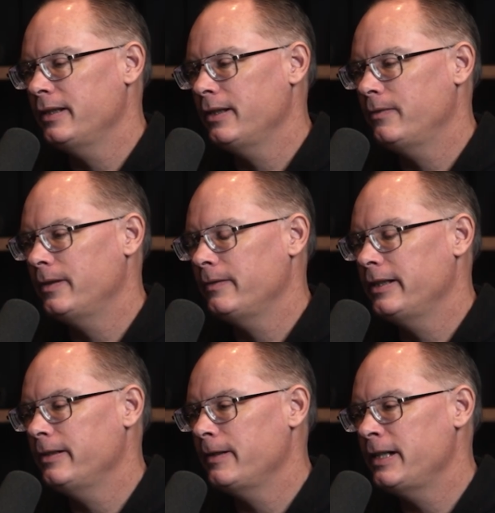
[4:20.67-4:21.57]
You know, what
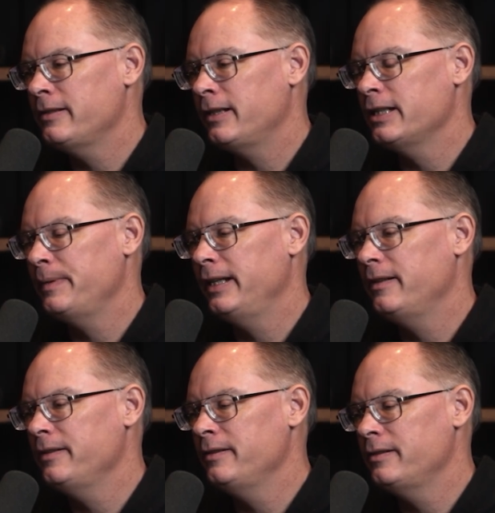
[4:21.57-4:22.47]
do the Renaissance
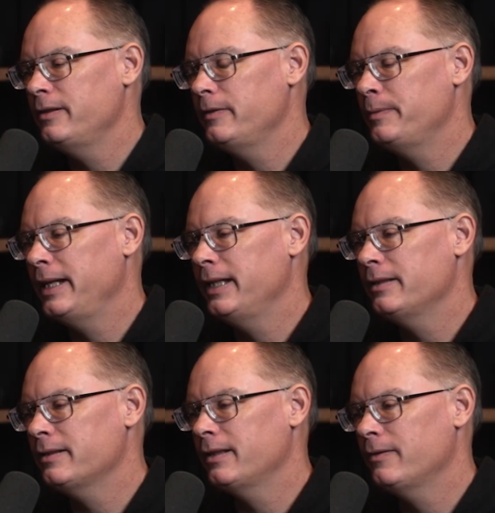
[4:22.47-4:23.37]
painters do with
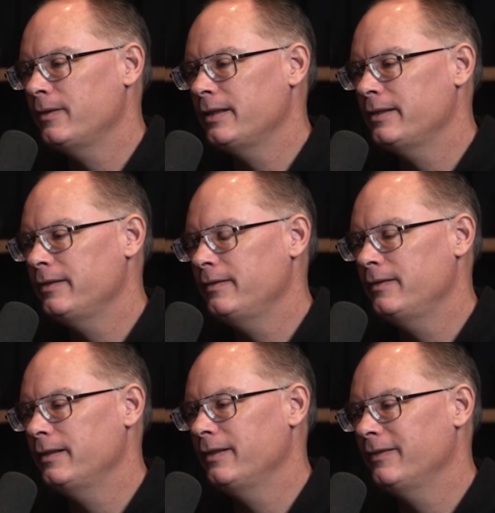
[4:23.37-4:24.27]
paints, and what do
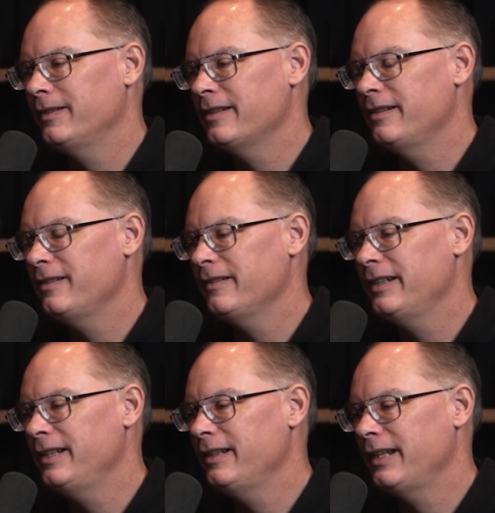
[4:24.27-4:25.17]
the
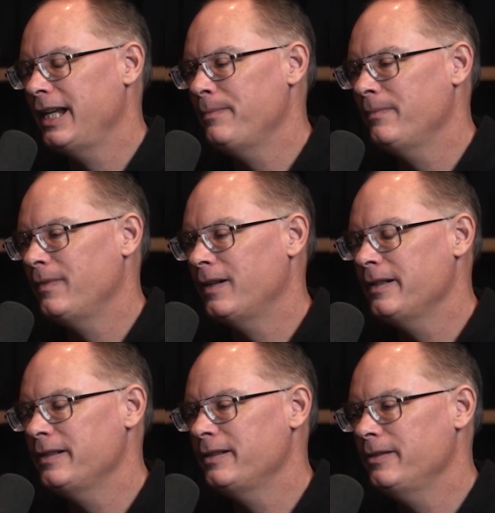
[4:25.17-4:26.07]
early game
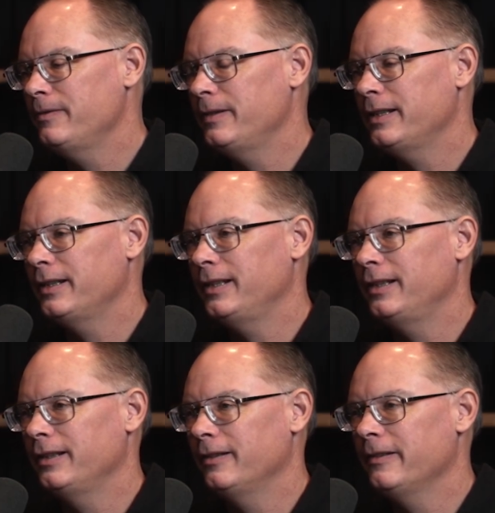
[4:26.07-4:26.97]
artists do with
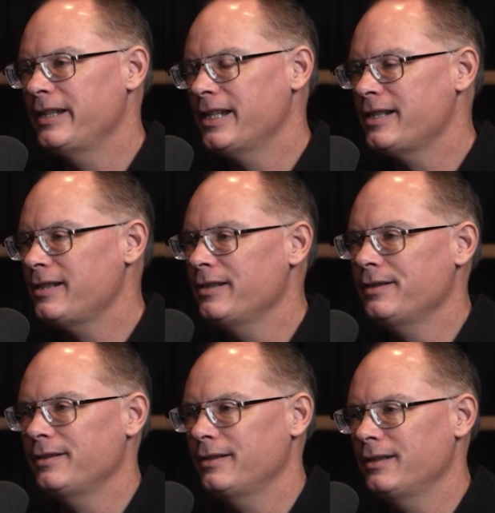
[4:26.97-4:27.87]
early
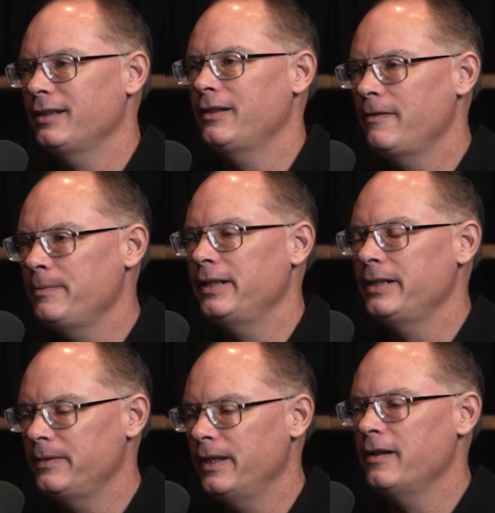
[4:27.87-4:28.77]
engines? You know,
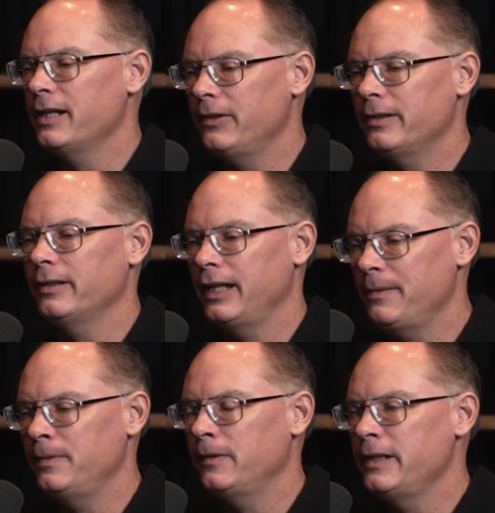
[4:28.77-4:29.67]
everybody's figuring out the
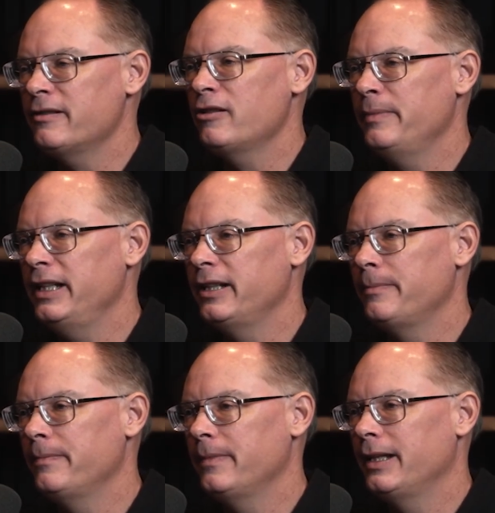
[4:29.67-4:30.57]
capabilities of their
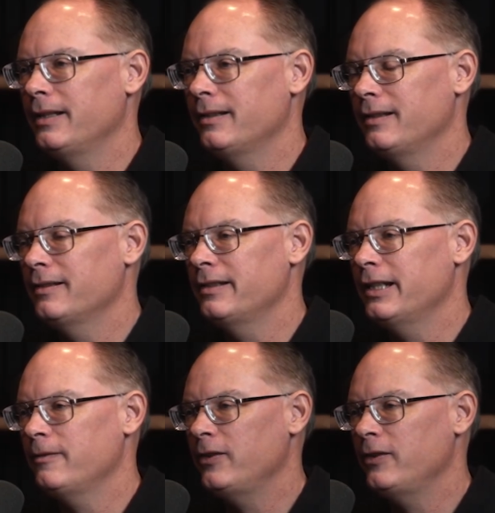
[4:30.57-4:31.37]
medium, and you're seeing a